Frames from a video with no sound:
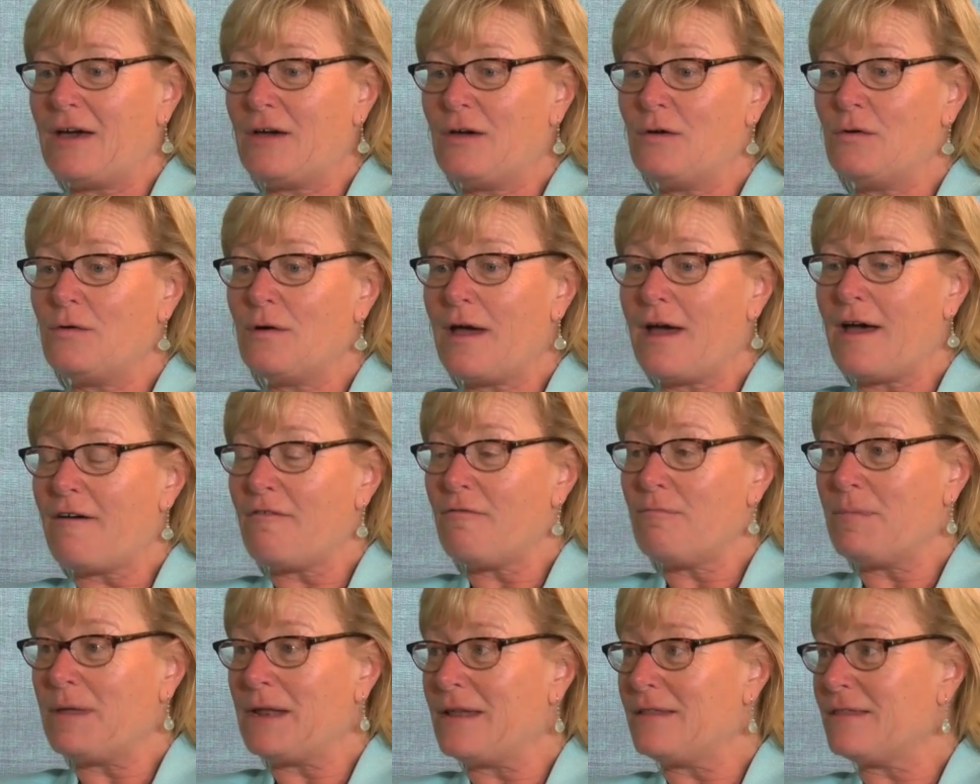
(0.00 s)
who
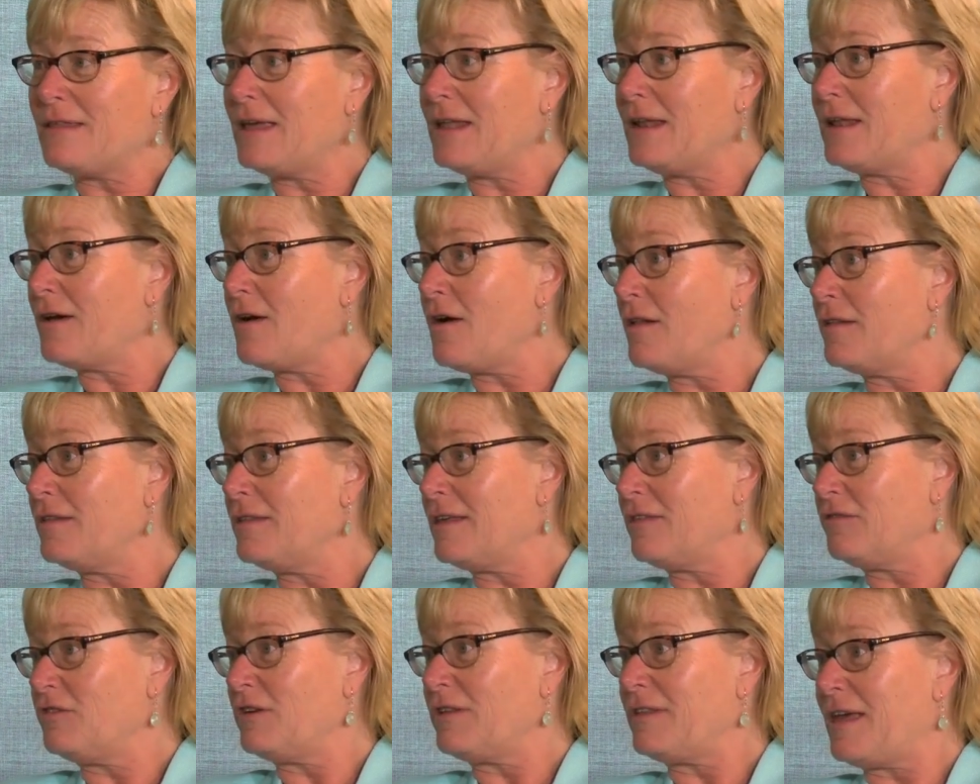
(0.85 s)
have been attending all
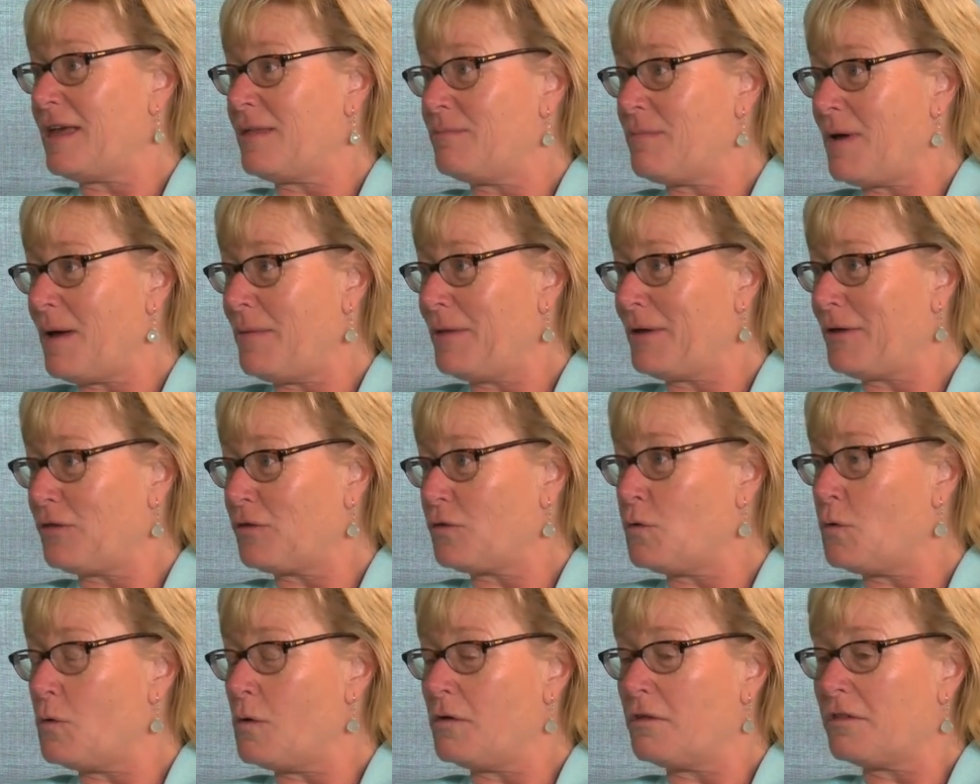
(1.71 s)
District 10 public
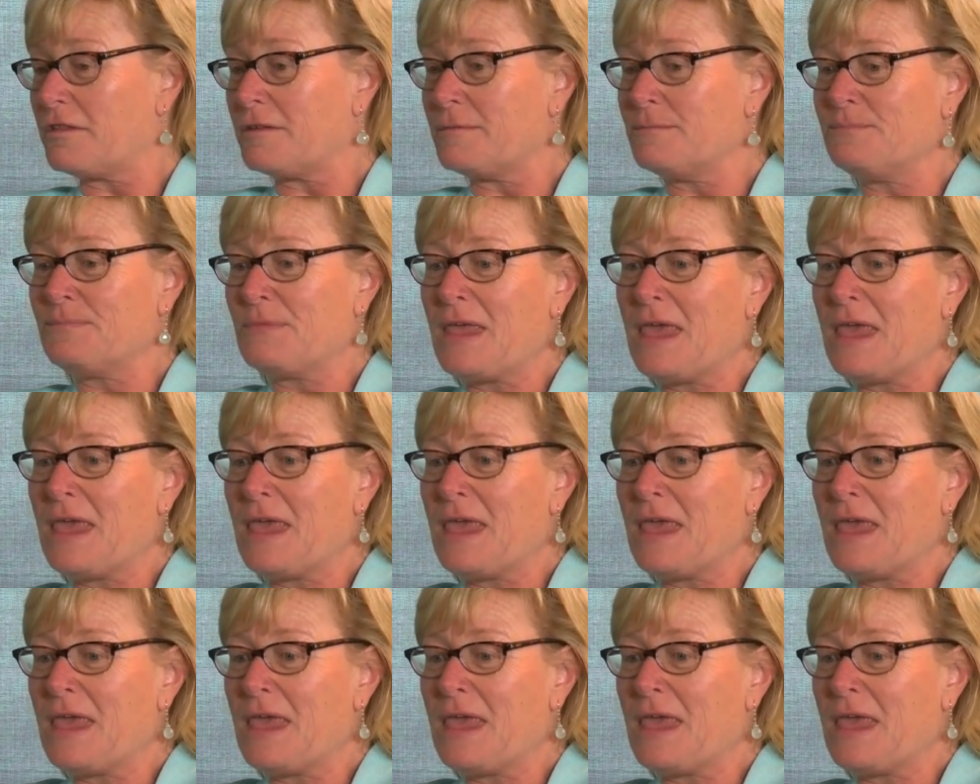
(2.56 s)
schools.